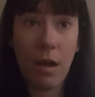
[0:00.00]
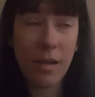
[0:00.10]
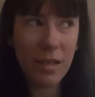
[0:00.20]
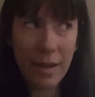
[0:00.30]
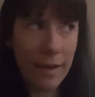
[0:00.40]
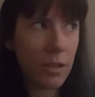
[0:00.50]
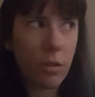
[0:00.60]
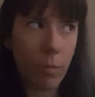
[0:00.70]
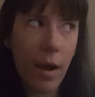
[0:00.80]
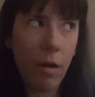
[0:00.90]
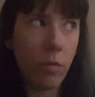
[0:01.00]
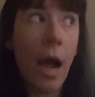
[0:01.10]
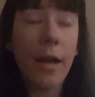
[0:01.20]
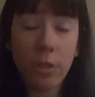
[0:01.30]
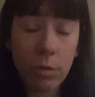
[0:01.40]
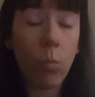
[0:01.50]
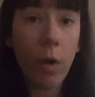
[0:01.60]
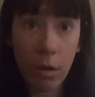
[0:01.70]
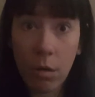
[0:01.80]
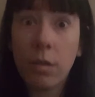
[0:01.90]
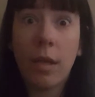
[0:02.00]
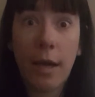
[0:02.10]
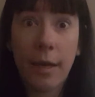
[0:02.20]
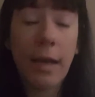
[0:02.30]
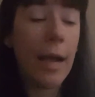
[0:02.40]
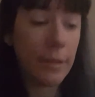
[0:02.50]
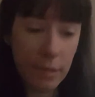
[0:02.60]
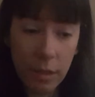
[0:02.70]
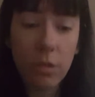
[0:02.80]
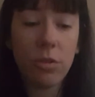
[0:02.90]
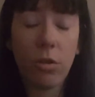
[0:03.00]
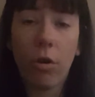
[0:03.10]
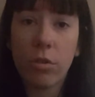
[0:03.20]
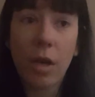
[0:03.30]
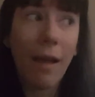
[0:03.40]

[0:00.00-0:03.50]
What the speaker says: I didn't ask around. I just went online. I did a search.